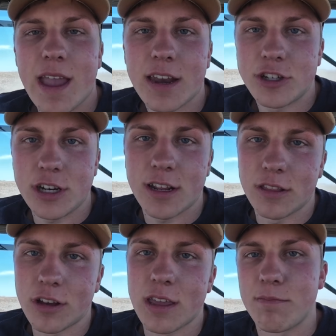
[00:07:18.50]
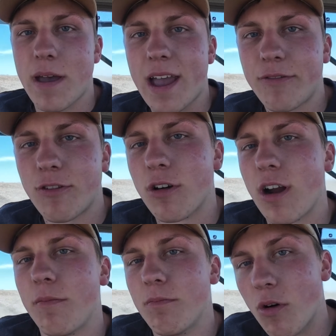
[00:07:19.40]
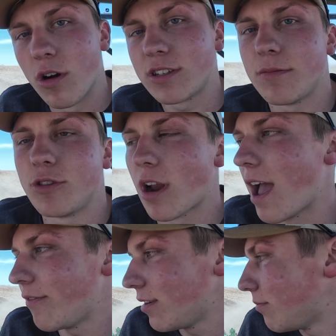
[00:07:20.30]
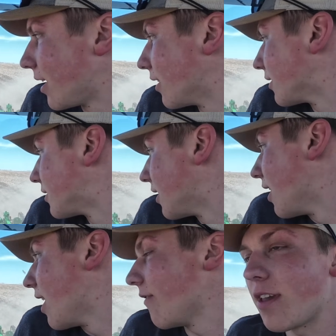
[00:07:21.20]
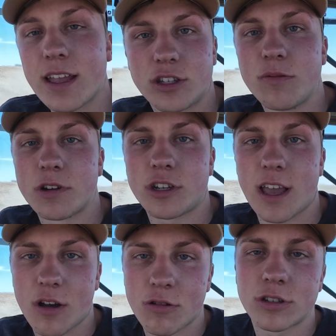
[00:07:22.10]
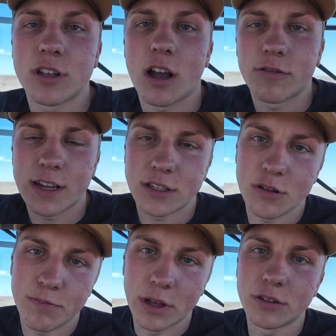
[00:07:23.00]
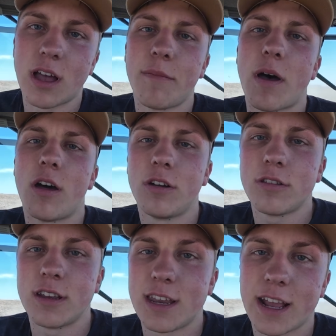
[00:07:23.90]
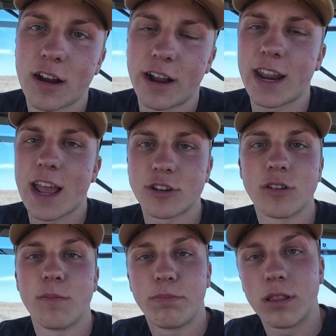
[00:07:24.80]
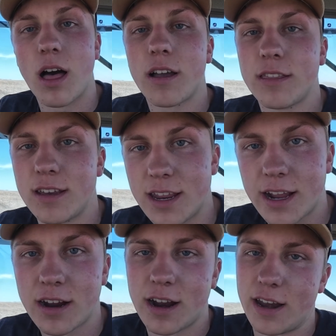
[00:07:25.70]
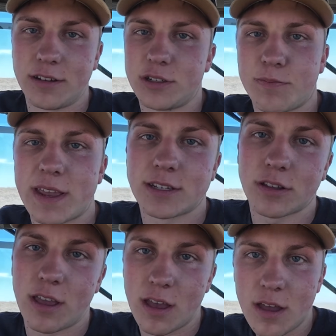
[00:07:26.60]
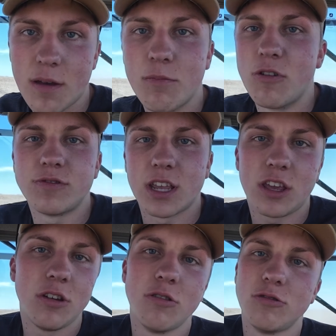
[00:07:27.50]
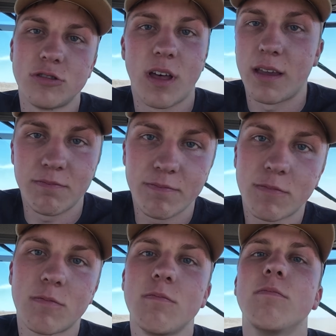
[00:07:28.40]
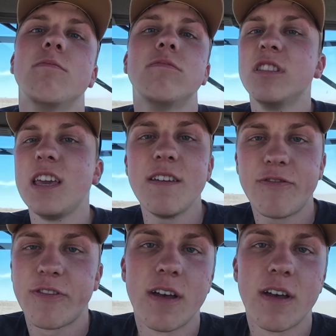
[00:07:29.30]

managing and looking back for more as I'm driving because if you get too much of that cornstalk residue built up under the digger, it can actually plug the digger and it just basically moves a huge like leaf